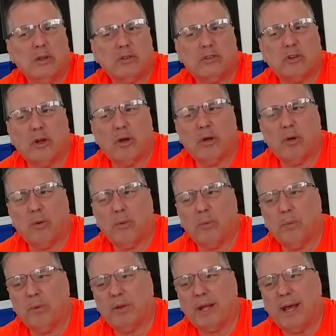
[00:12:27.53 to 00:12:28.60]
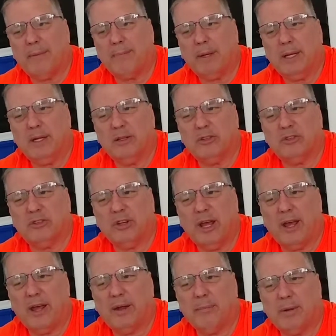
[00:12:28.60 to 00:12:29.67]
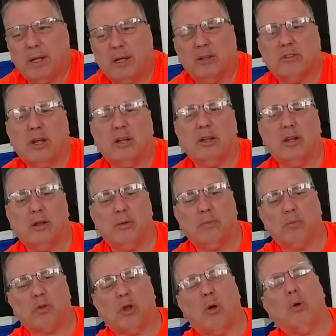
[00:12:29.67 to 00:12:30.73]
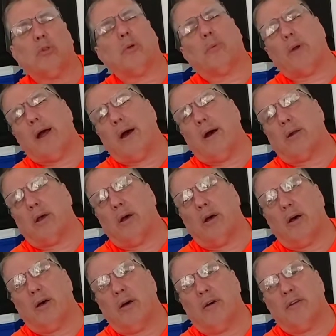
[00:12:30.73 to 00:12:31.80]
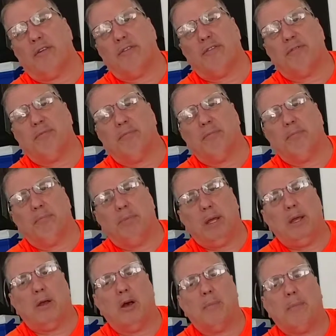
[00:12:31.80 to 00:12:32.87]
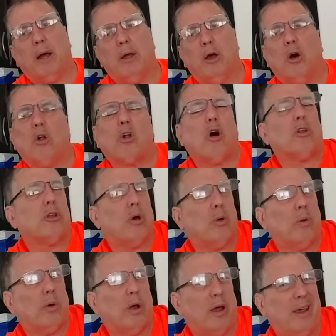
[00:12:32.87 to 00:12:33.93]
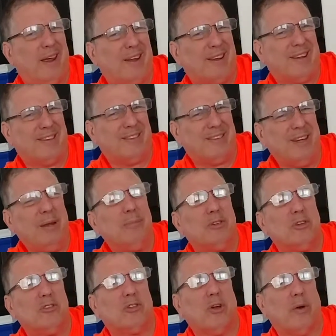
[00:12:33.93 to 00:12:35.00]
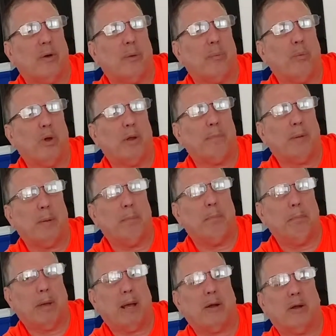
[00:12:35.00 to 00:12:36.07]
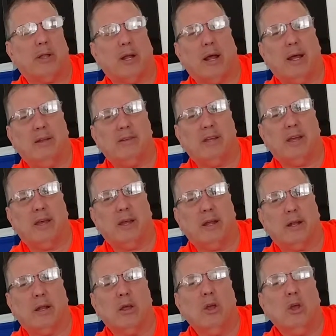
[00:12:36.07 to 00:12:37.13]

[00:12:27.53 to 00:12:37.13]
So with that being said, because I didn't go the route of being on my own, although it seems as though it would have been better that I did.